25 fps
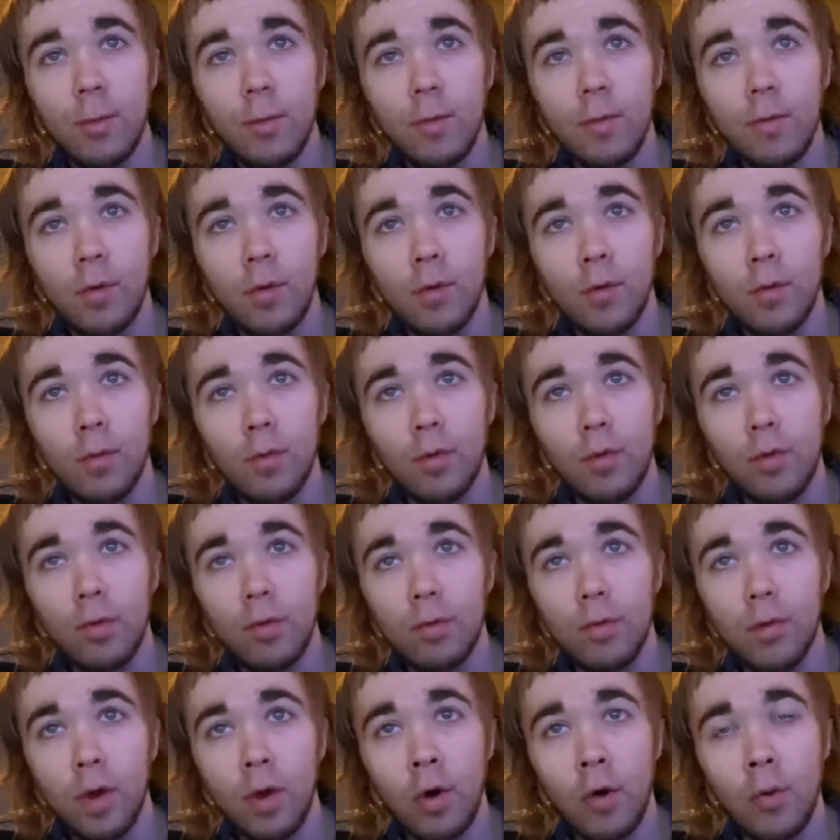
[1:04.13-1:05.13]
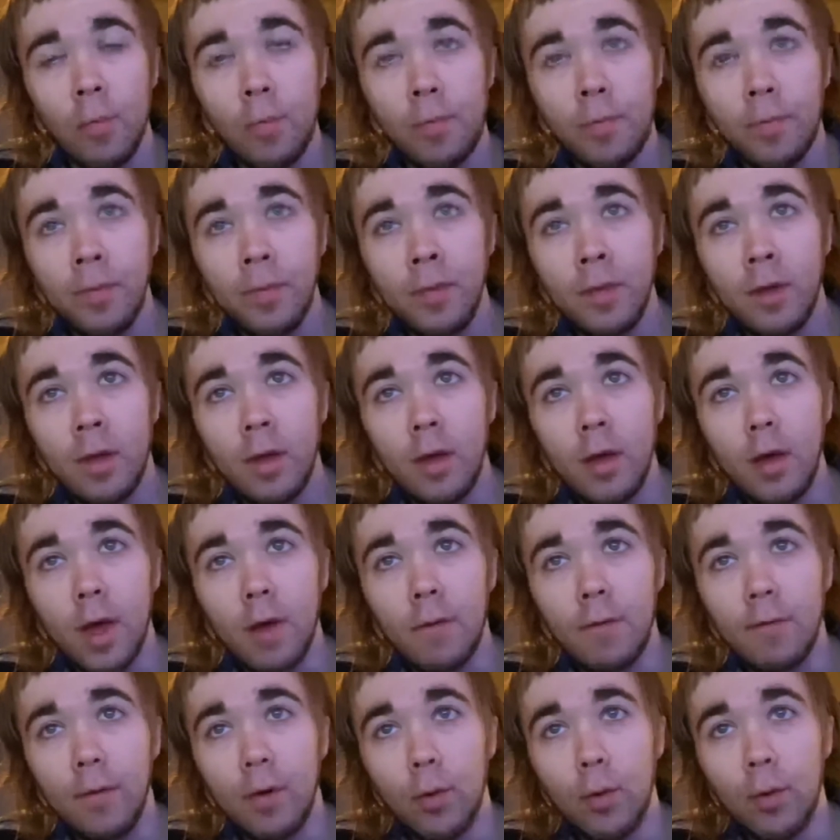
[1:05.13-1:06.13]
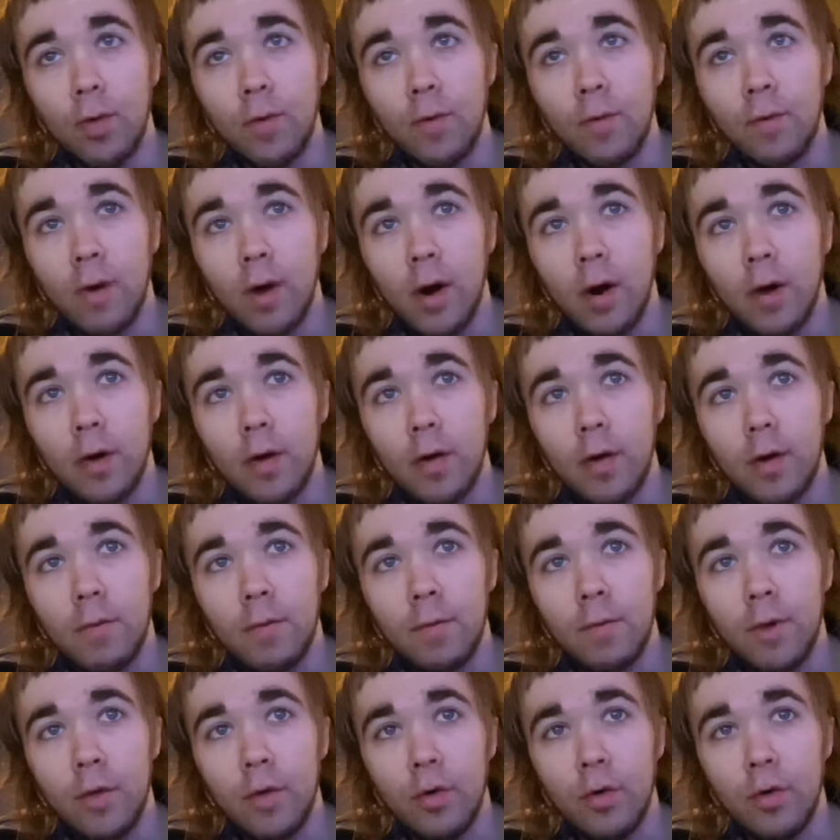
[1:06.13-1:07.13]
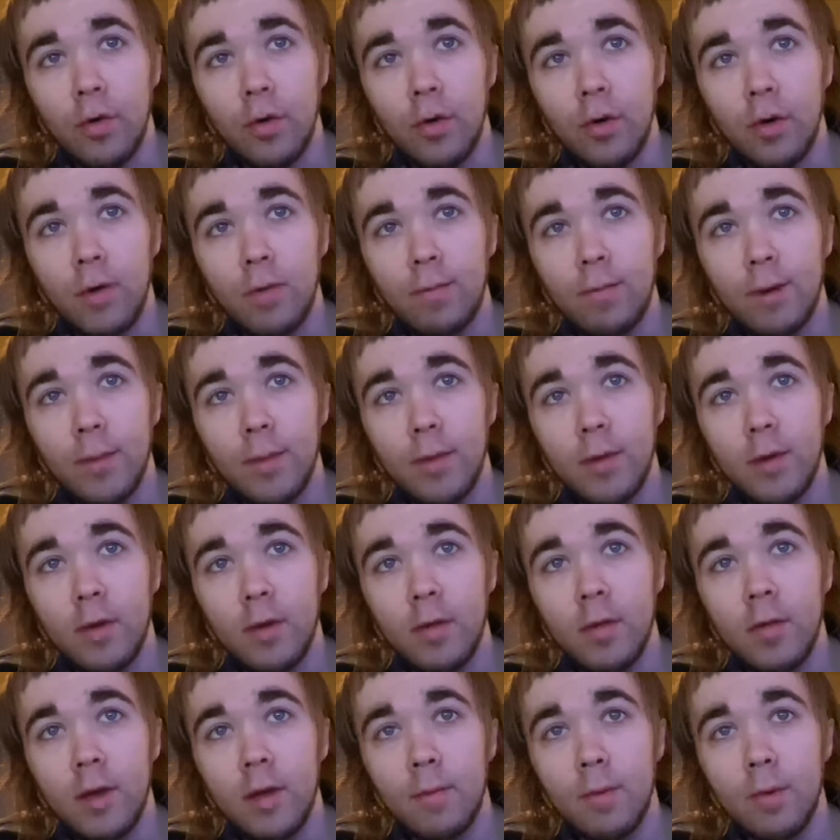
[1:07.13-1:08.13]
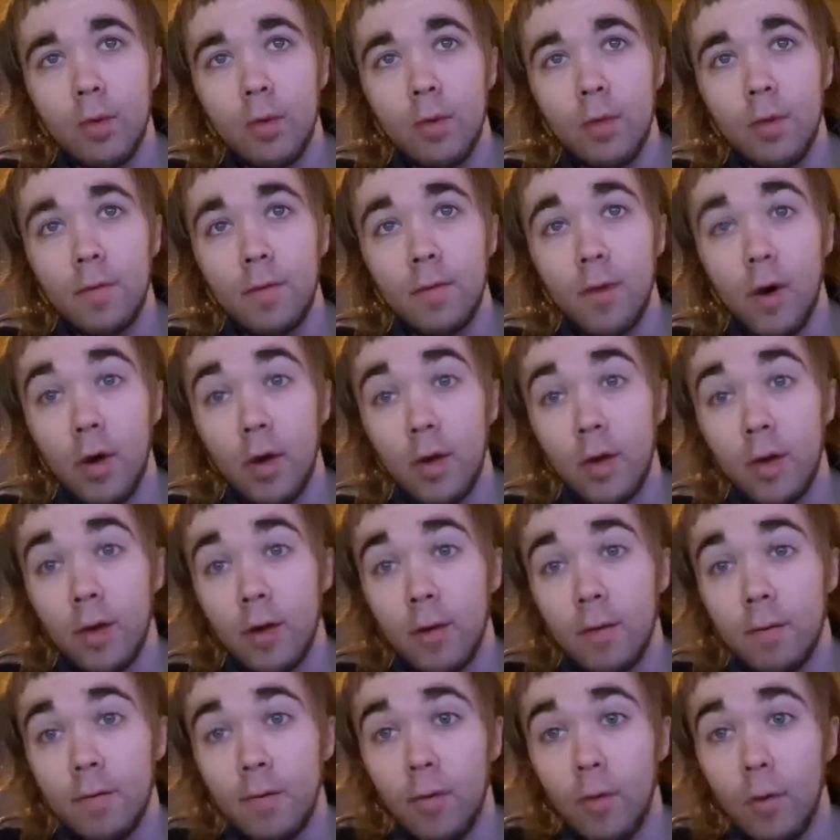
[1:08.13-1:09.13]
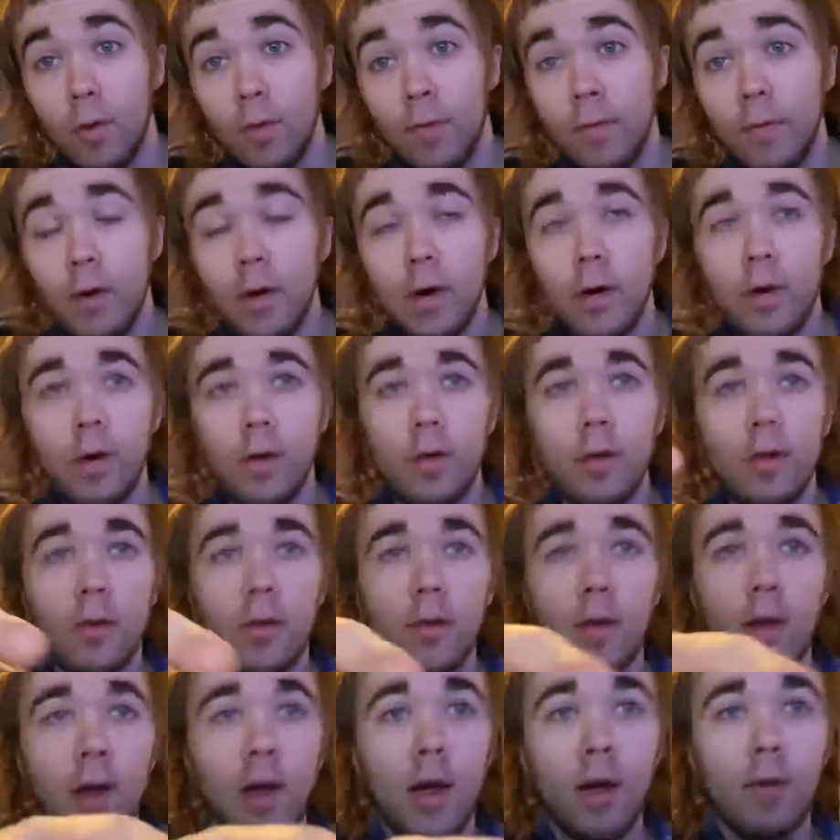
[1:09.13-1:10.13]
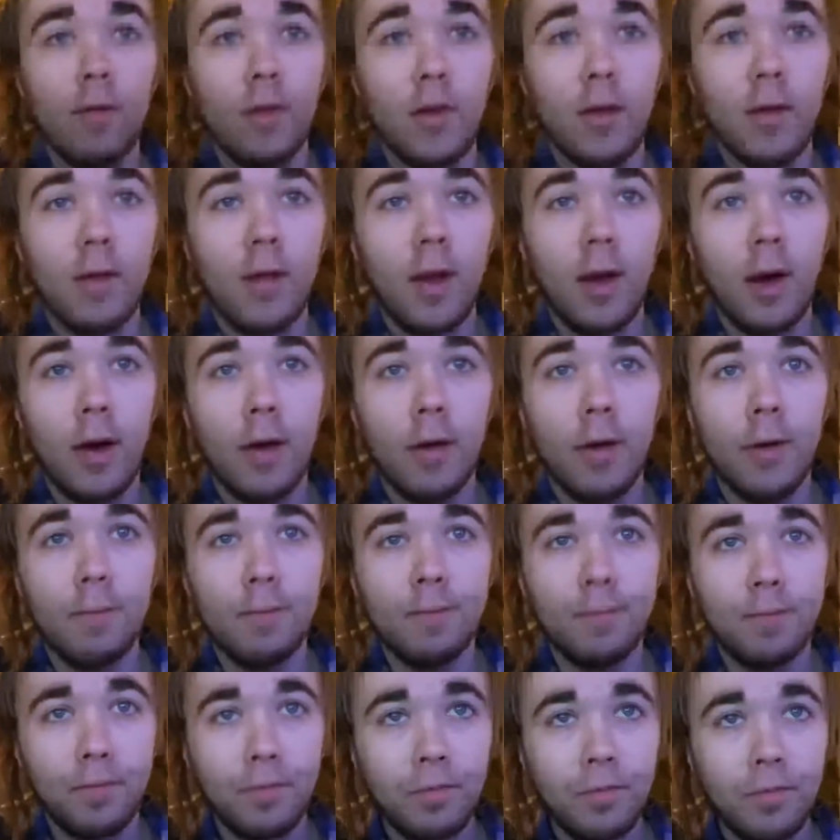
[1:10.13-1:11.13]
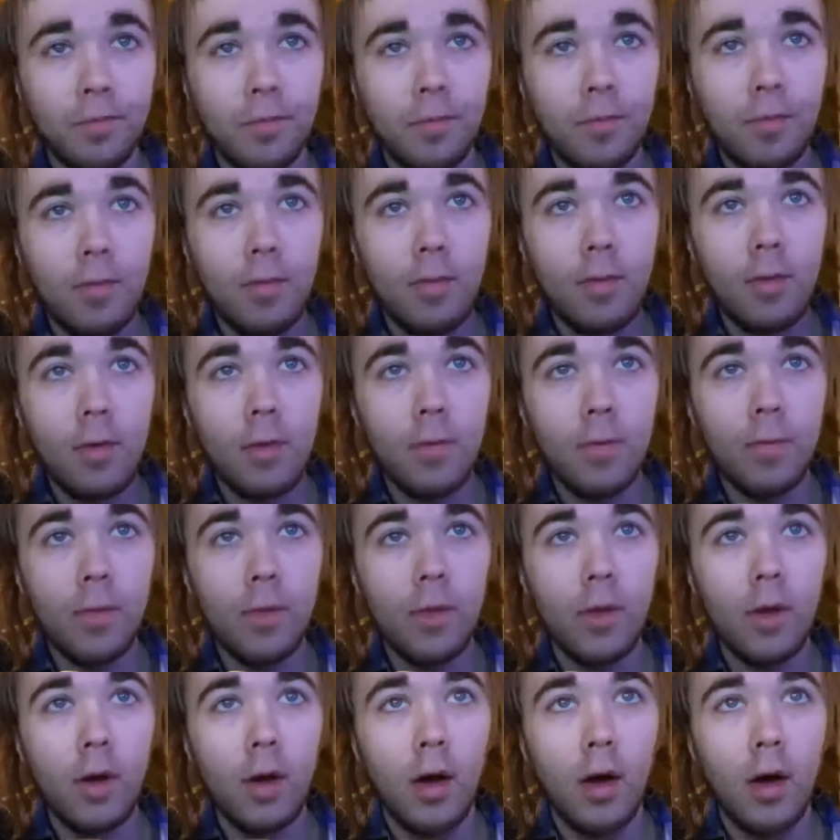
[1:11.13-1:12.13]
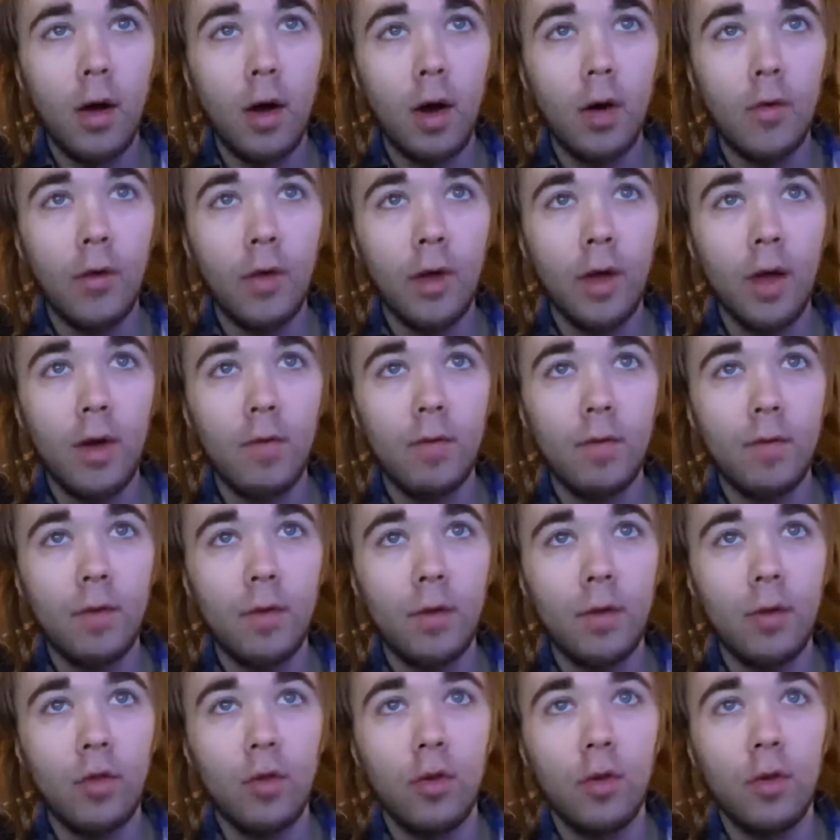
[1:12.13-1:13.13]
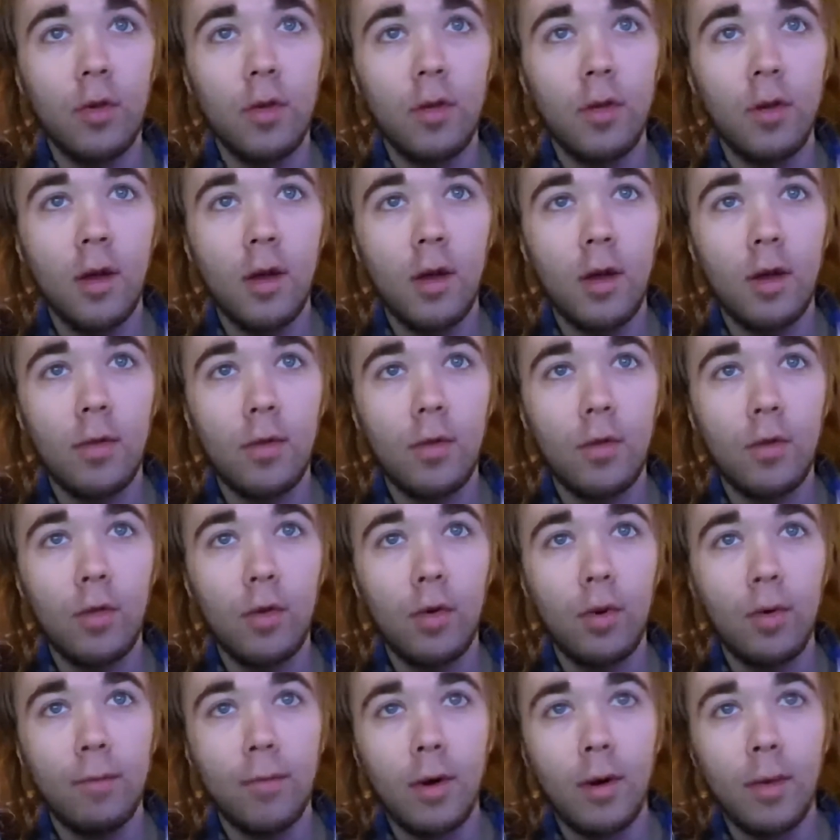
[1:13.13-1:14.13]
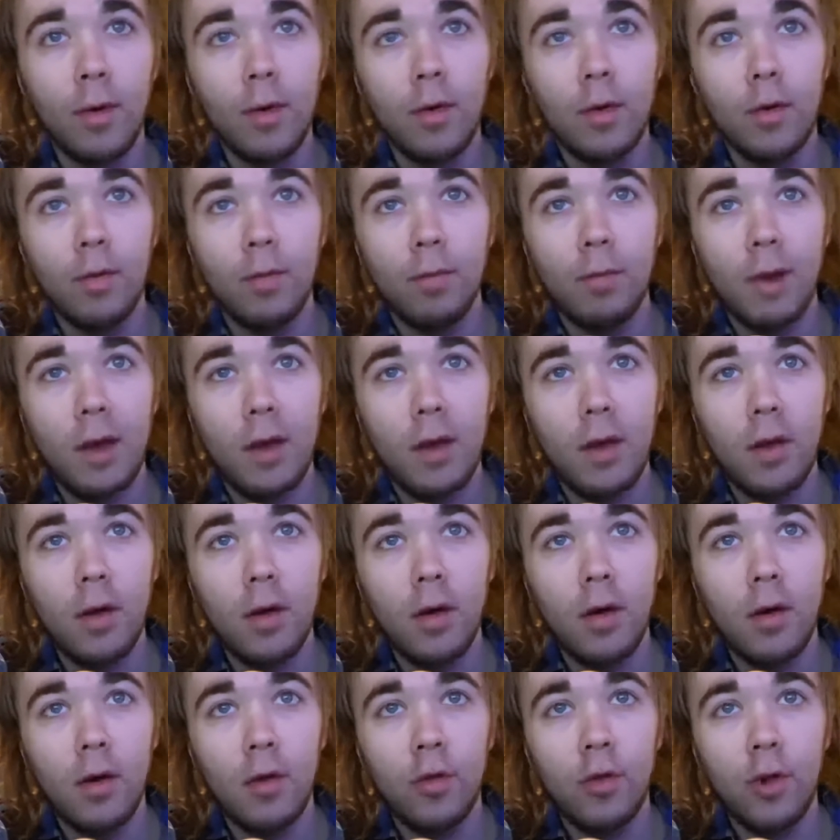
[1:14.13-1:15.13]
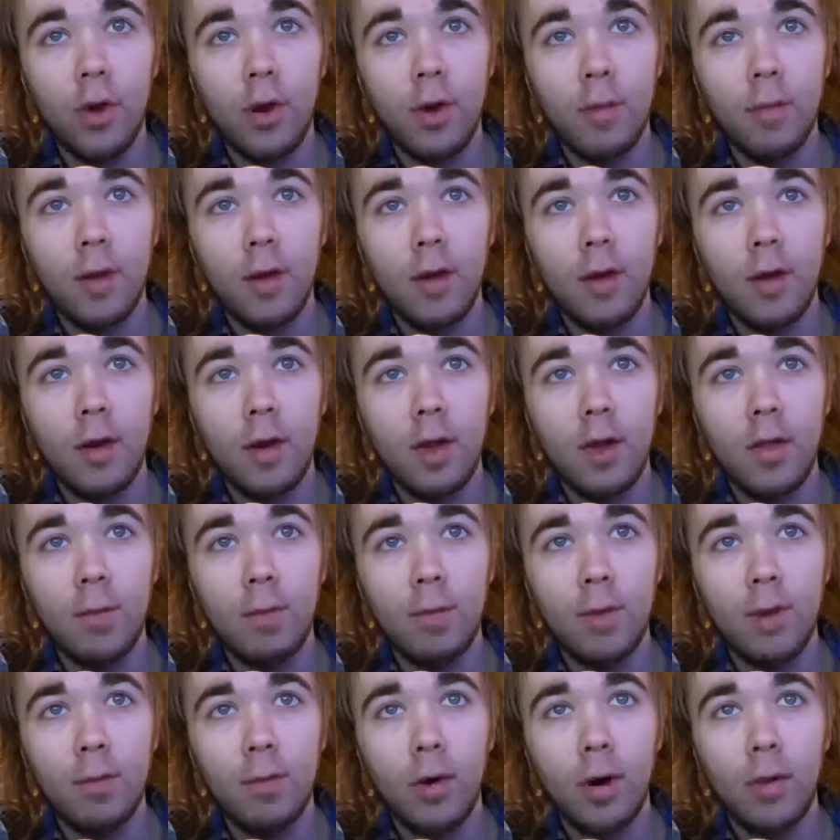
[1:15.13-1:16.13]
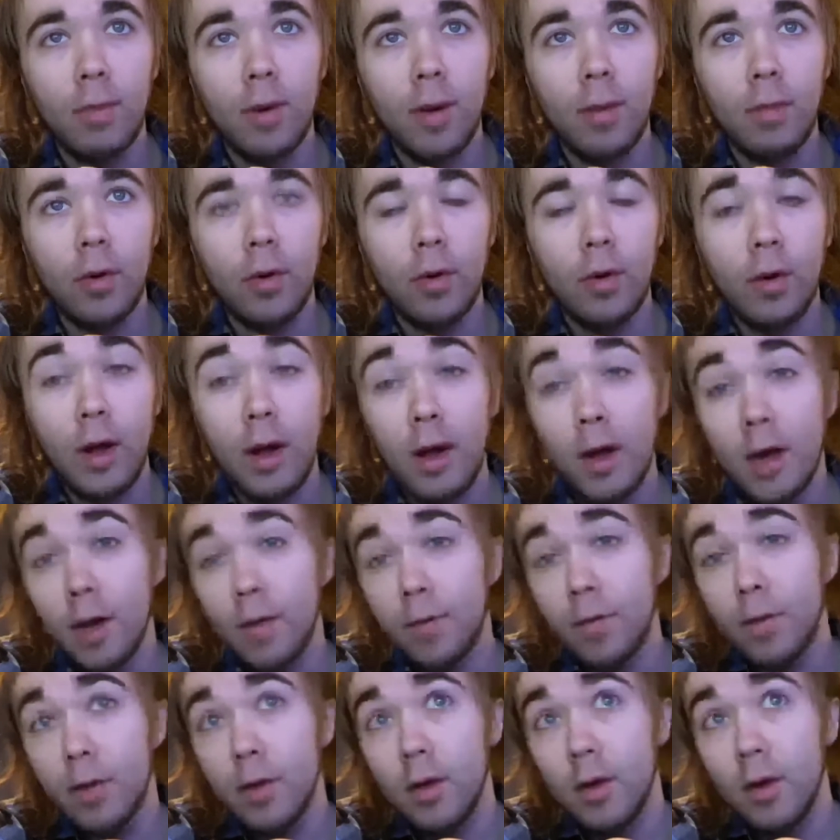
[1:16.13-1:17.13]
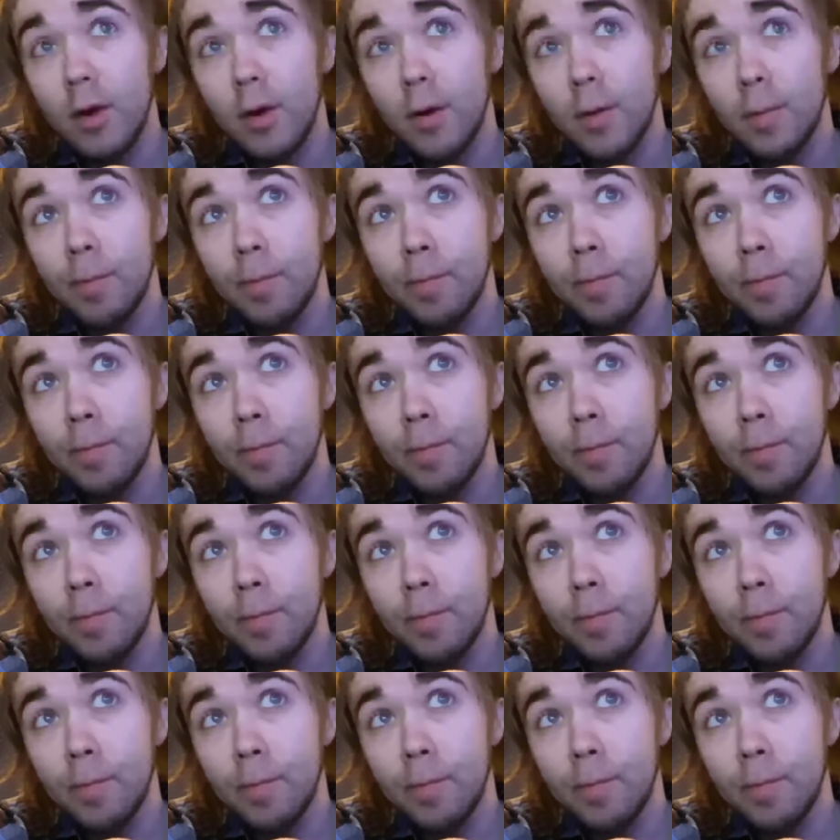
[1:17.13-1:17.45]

frozen ritual dough and filled with a variety of fresh ingredients. Papadias debut in the following four varieties. They have the Italian, uh, they have the Philly cheesesteak, the grilled barbecue bake, uh, chicken and bacon, and the meatball pepperoni. I got the um,